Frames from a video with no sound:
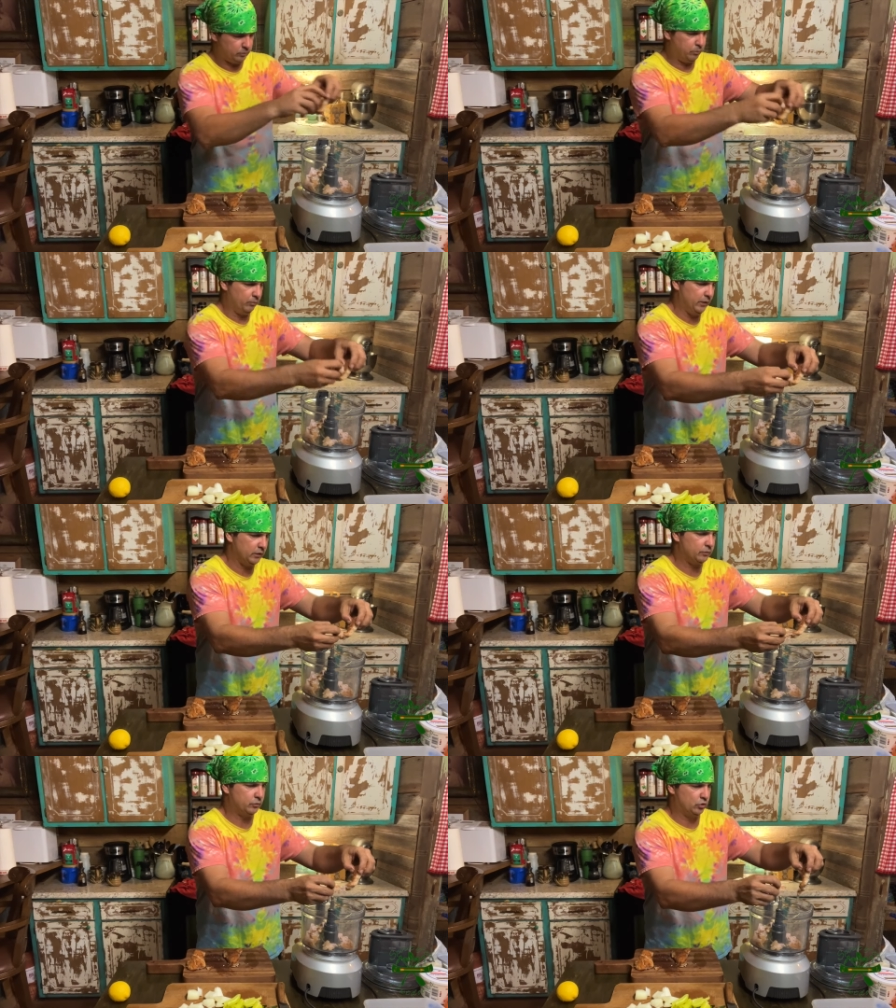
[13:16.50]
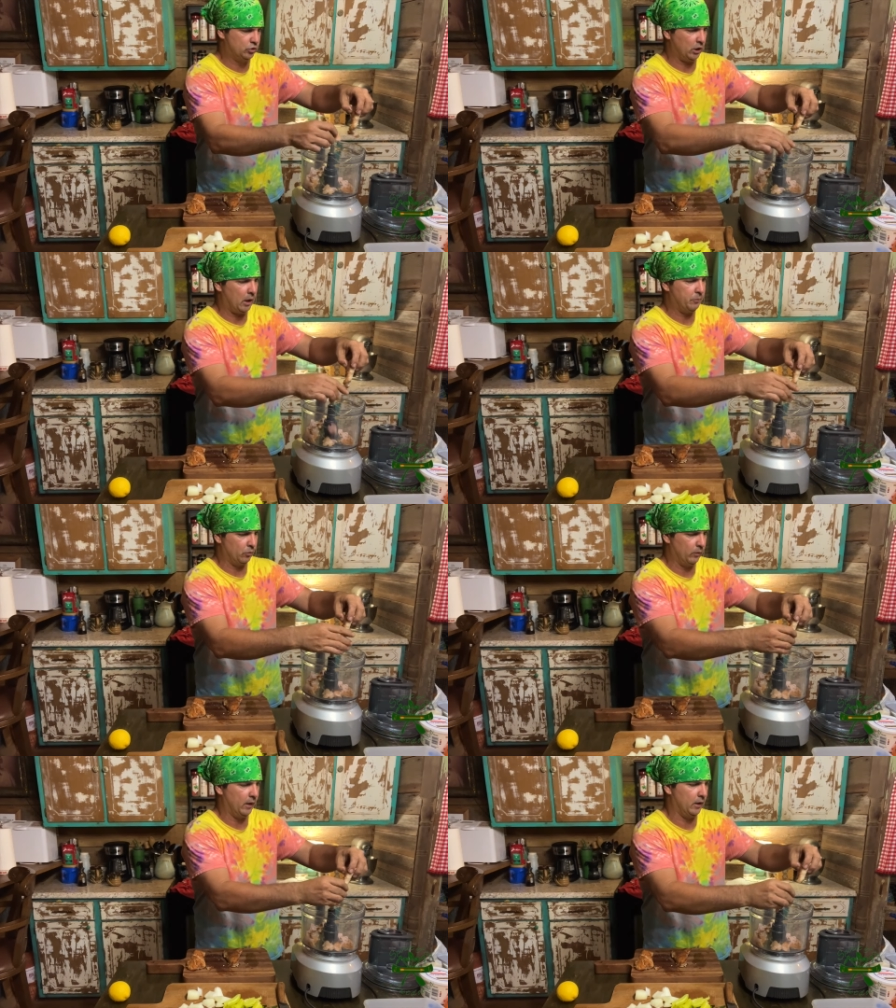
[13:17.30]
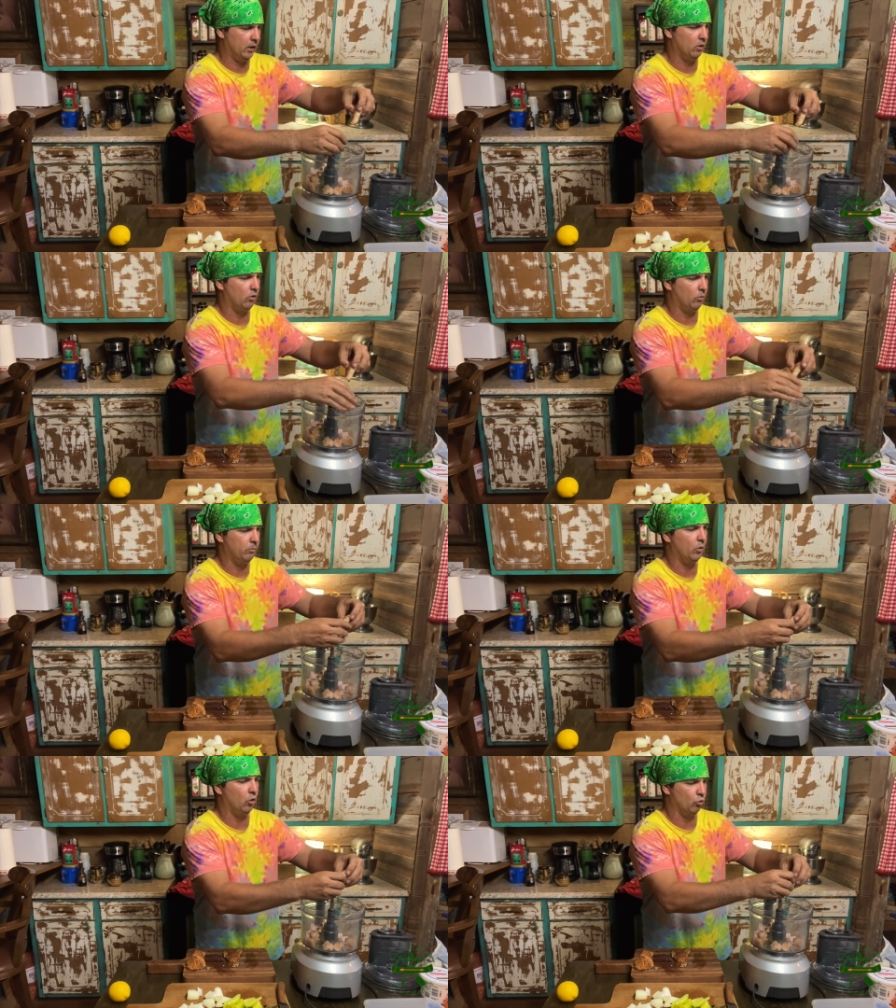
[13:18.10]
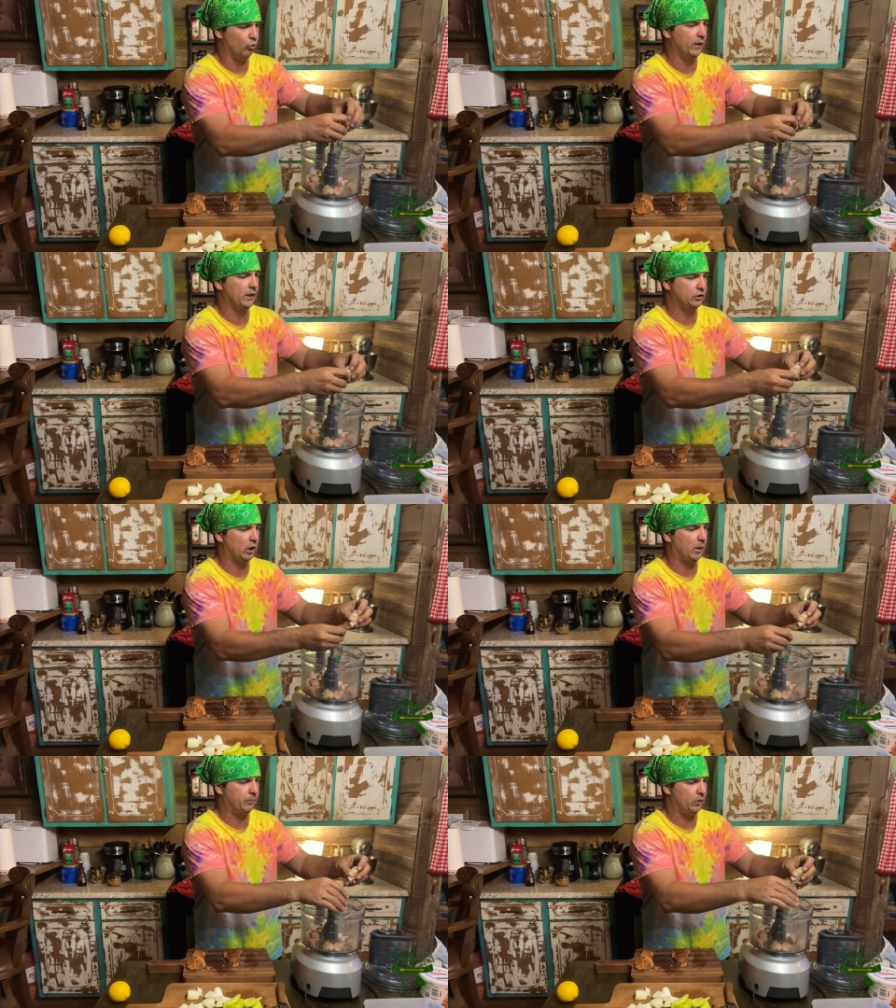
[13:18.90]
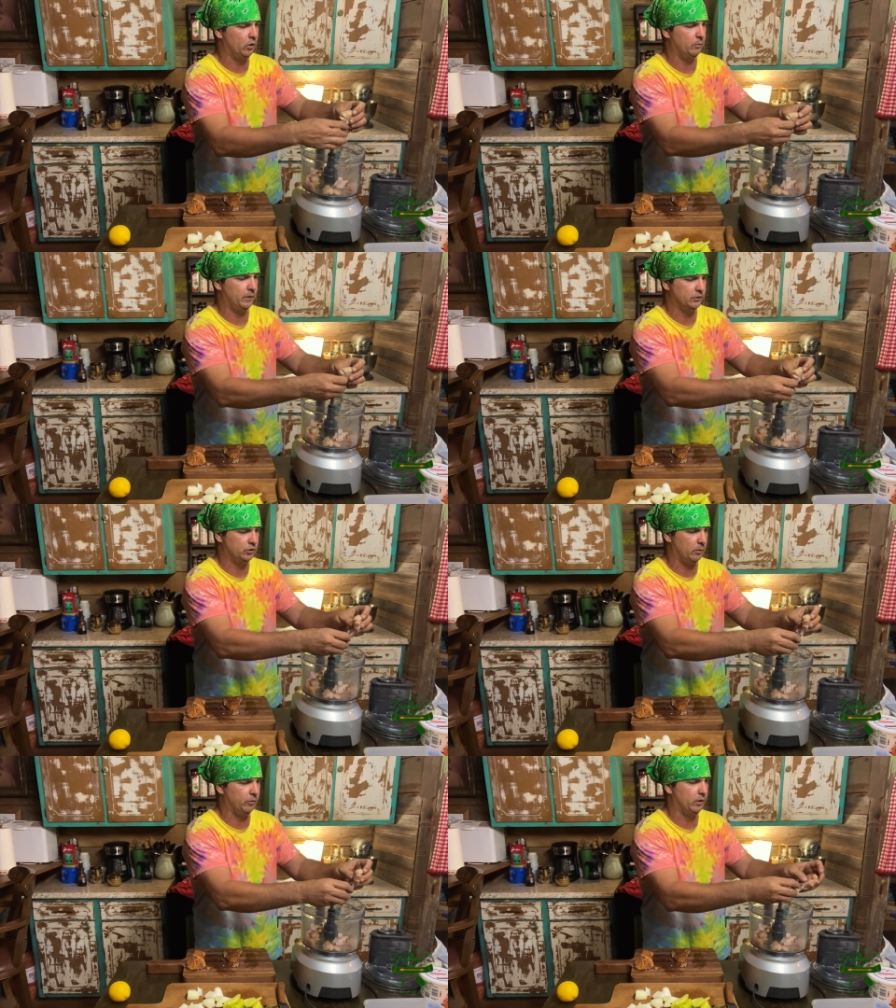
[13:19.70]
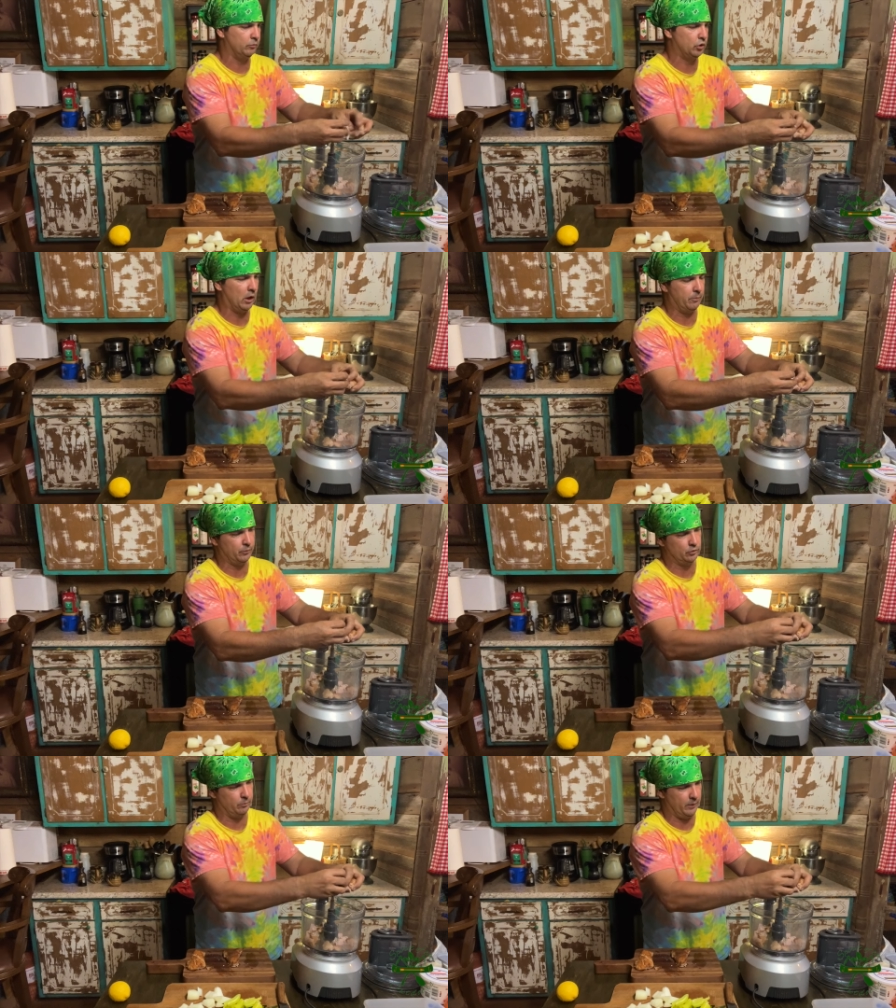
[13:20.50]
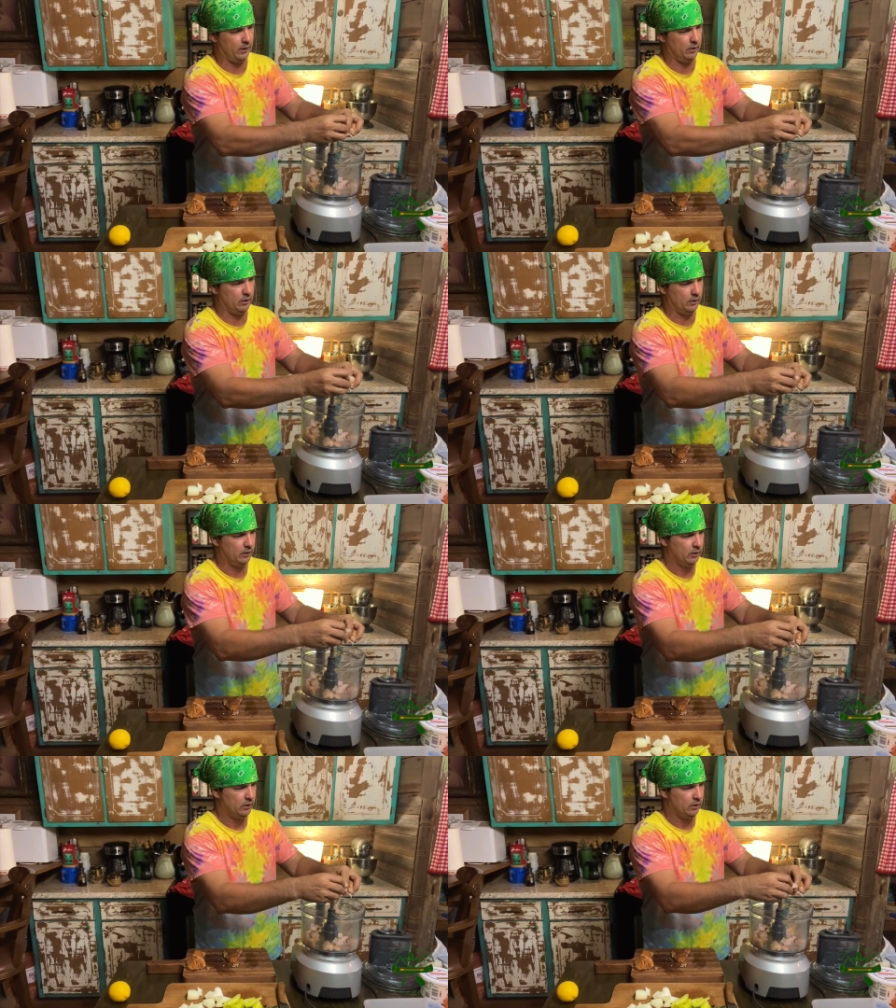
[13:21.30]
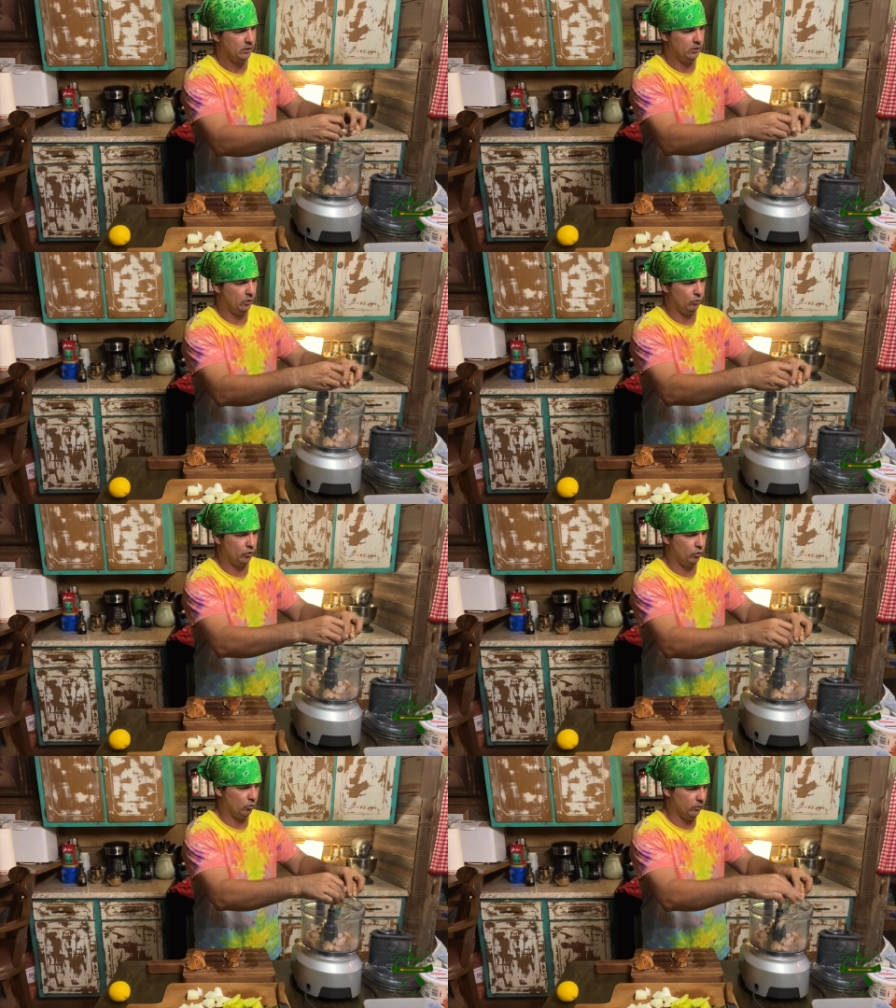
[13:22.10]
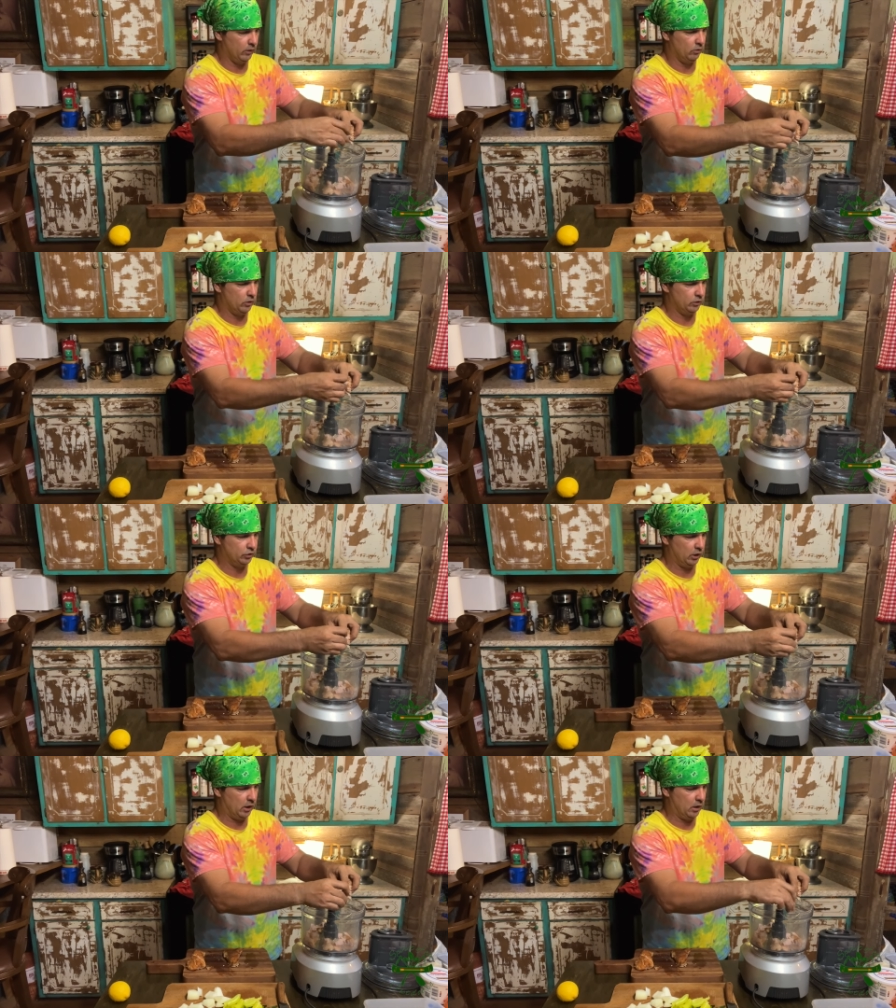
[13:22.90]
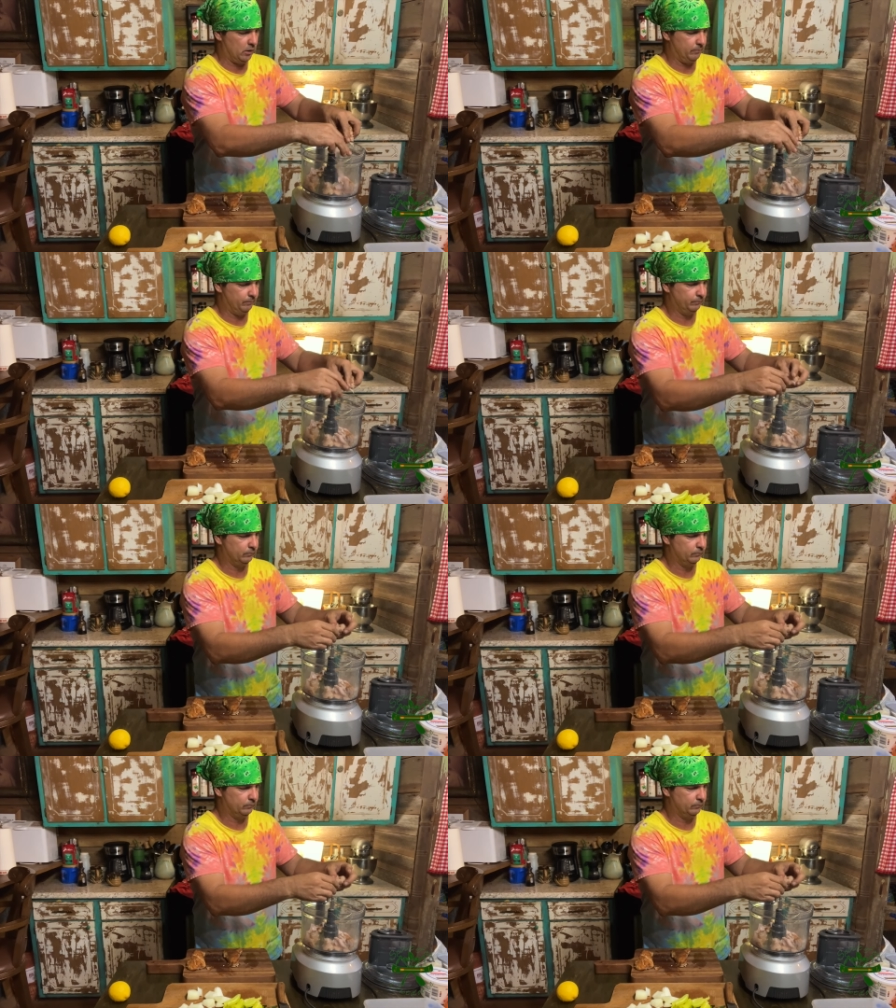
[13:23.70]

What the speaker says: This chopper right here will really chop it up. Now, some of them choppers apparently don't do a real good job.